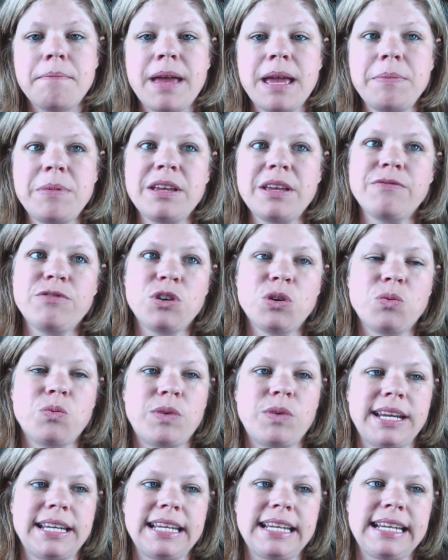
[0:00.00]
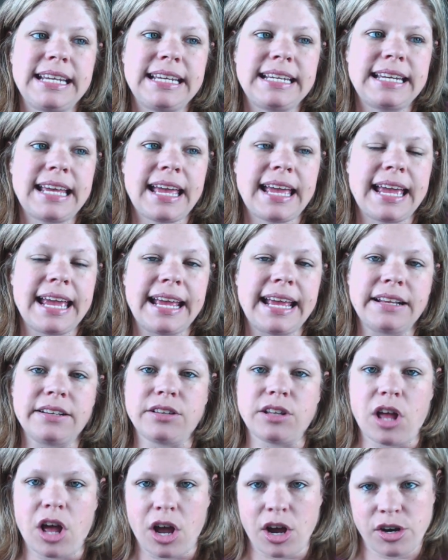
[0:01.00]
Maybe if you're reading
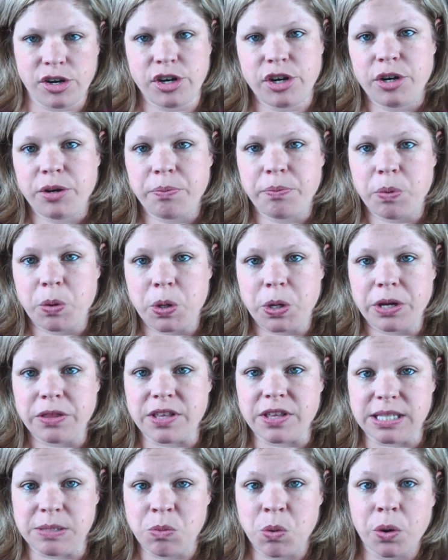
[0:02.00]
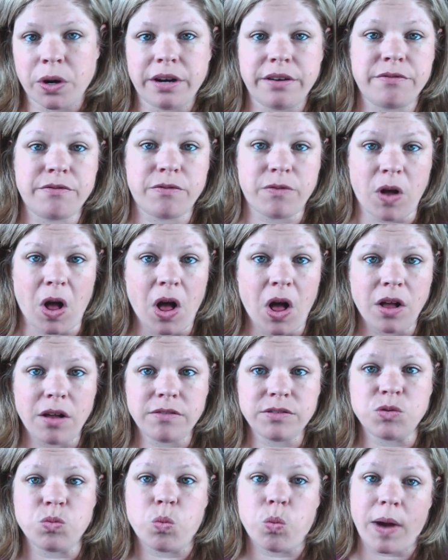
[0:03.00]
a longer book that's more
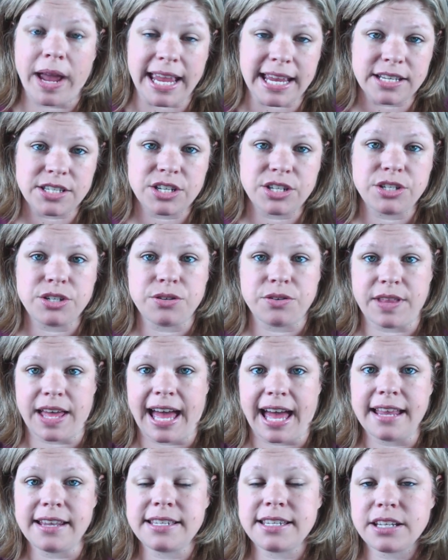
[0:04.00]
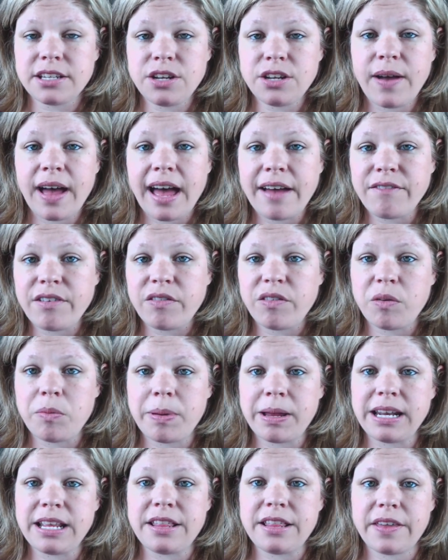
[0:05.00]
involved, wait to do that until you have
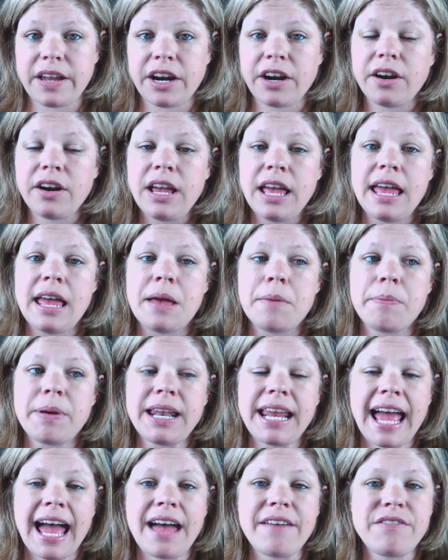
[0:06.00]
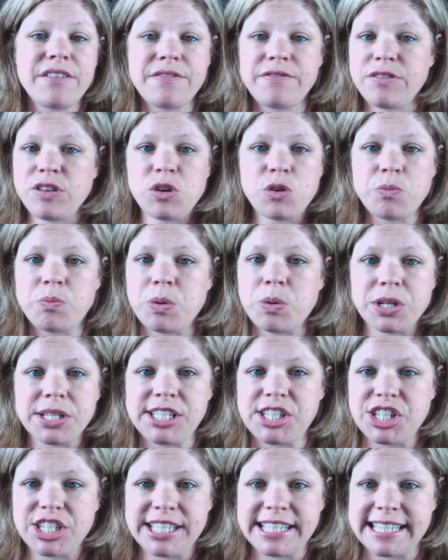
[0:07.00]
everybody there. But have a few
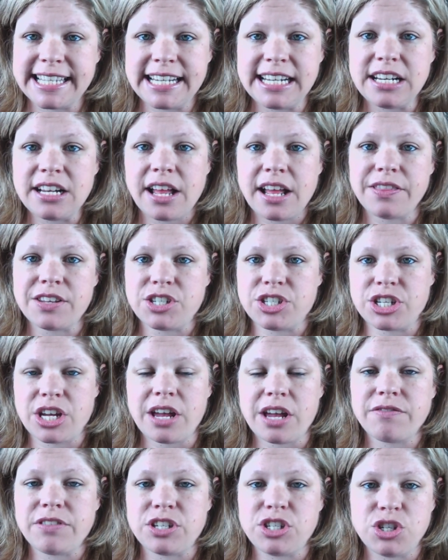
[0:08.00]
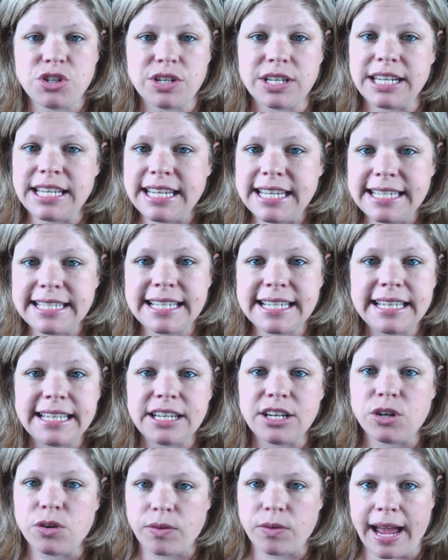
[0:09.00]
books just sitting on the shelf that you can
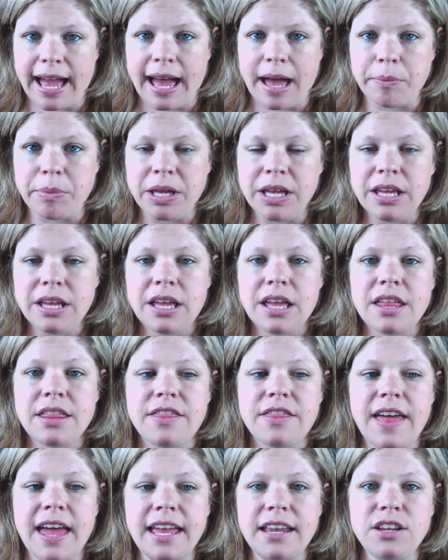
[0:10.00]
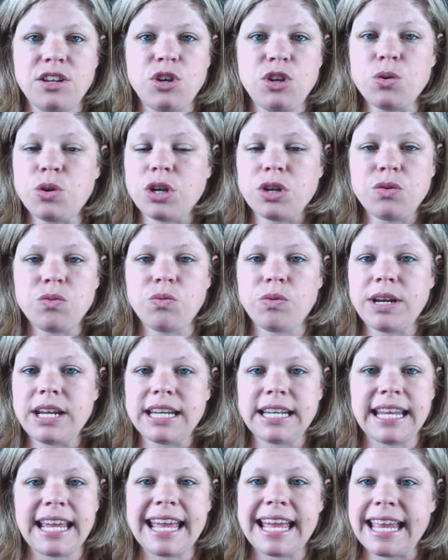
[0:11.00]
easily grab that you can
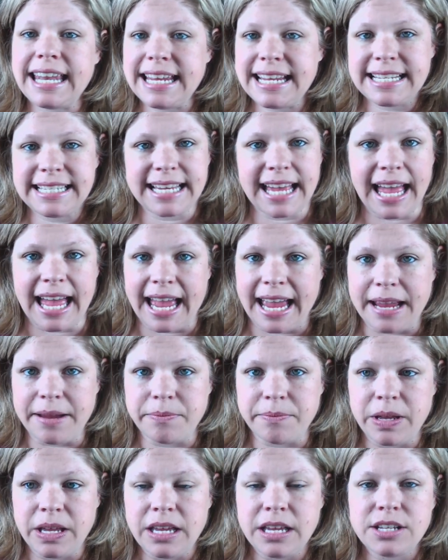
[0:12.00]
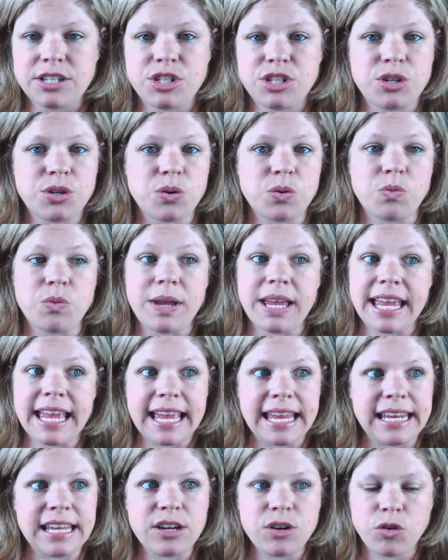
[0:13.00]
read anytime to
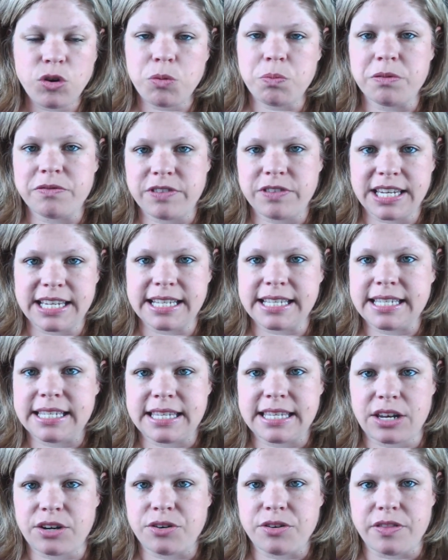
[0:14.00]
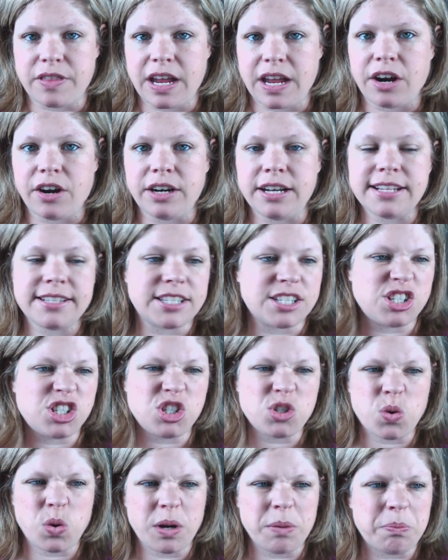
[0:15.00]
any group of kids that are there. And it's a
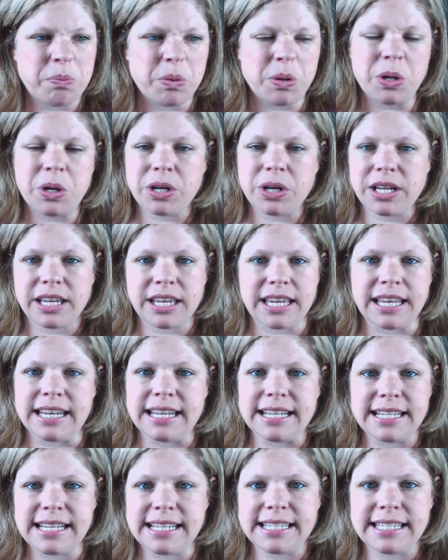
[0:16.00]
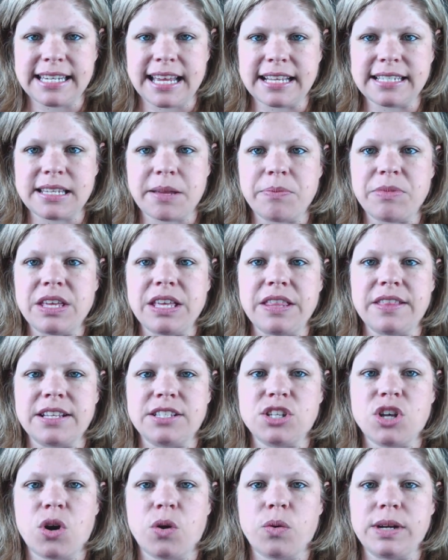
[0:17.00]
short book and it, it's not something
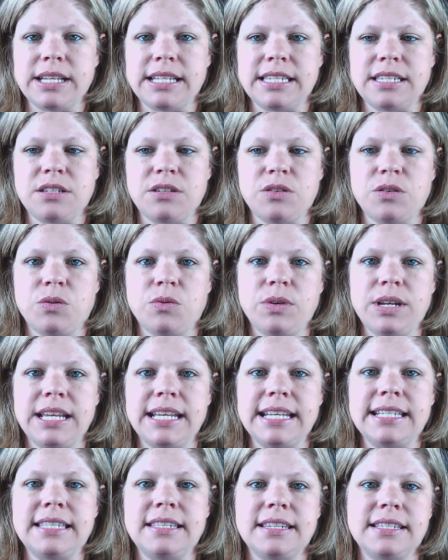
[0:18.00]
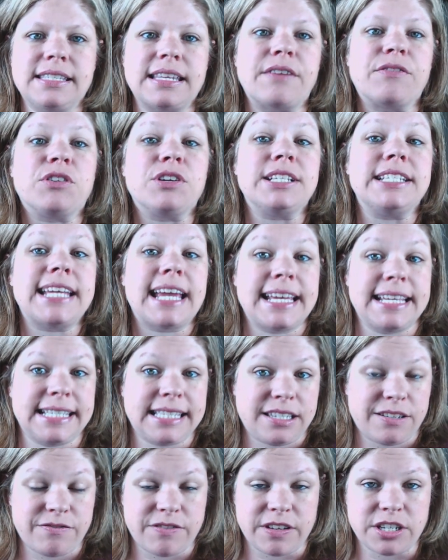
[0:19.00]
that's going to need several
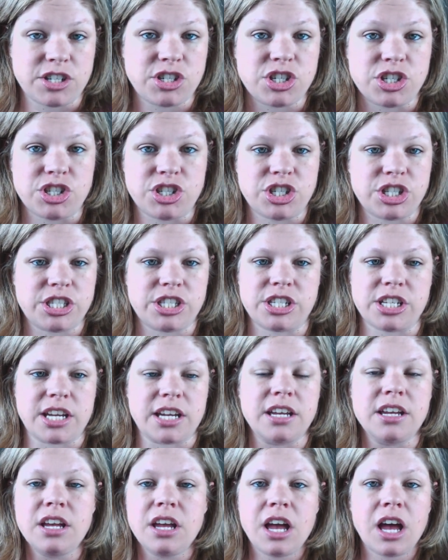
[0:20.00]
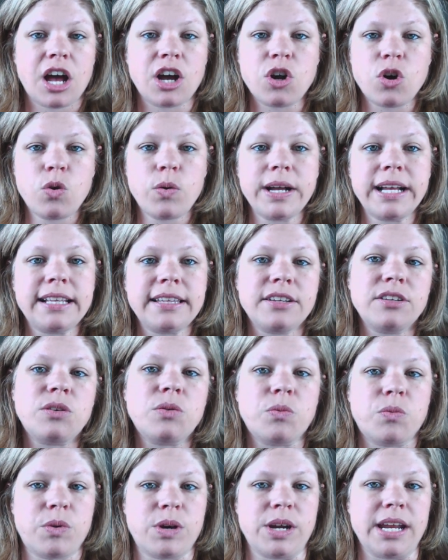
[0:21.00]
days to finish. It's just a, a quick
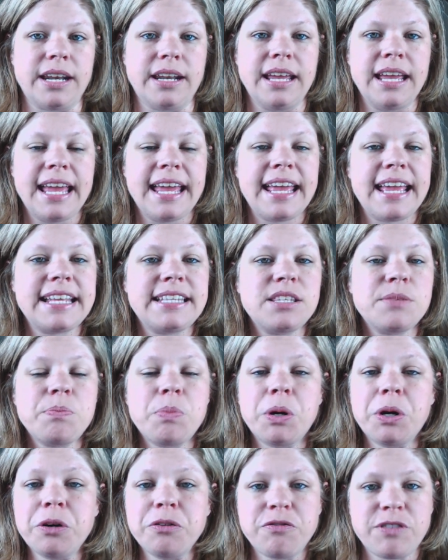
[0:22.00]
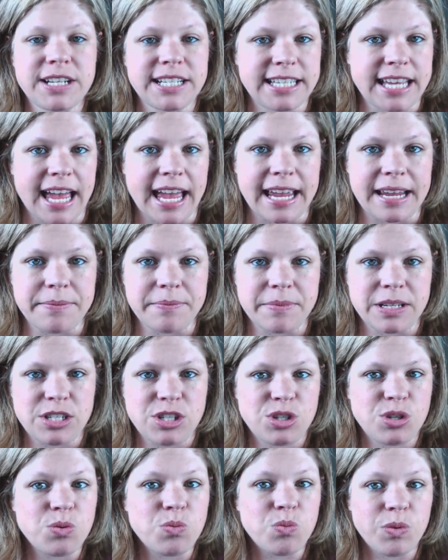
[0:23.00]
little read. It's a perfect time
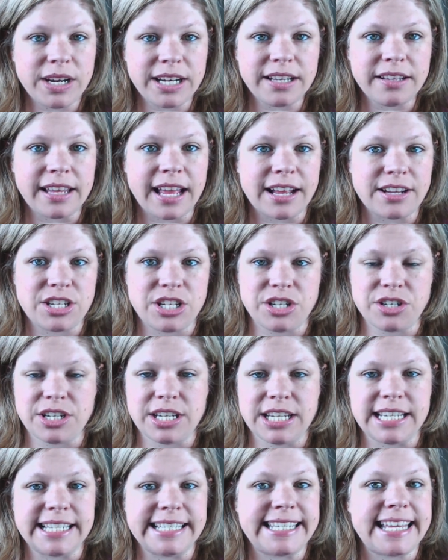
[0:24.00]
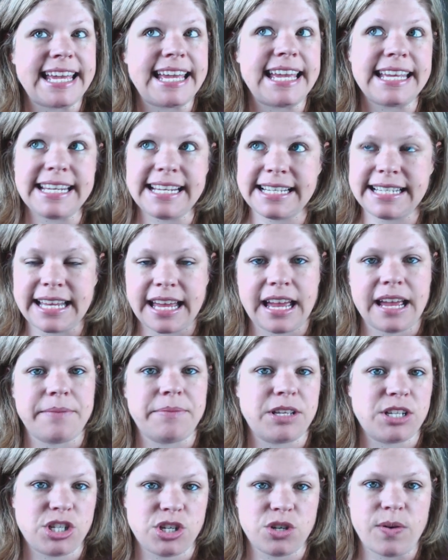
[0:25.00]
to read aloud to your kids
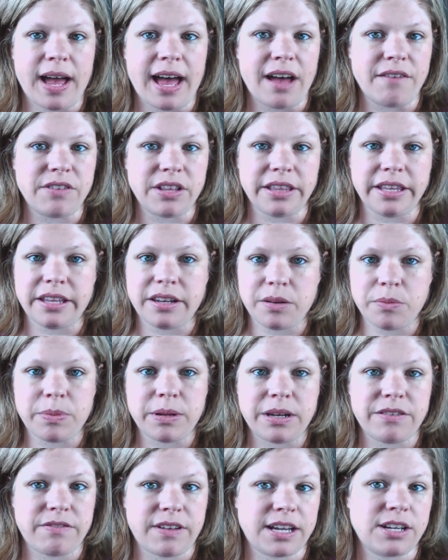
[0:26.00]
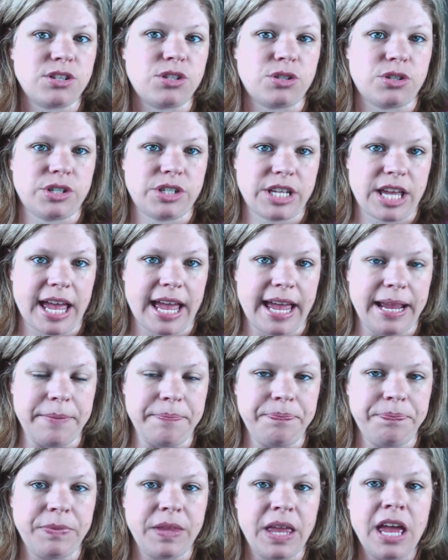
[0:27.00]
anytime that you have a little bit of extra
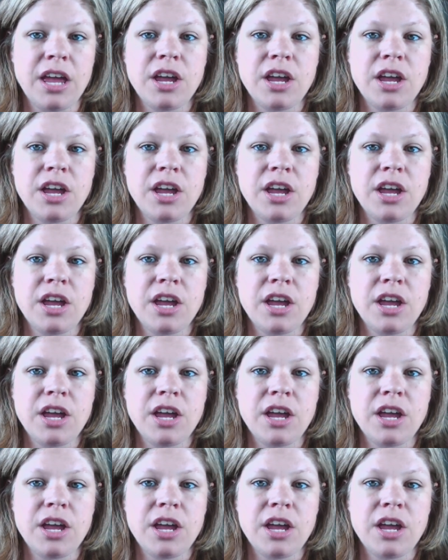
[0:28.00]
time.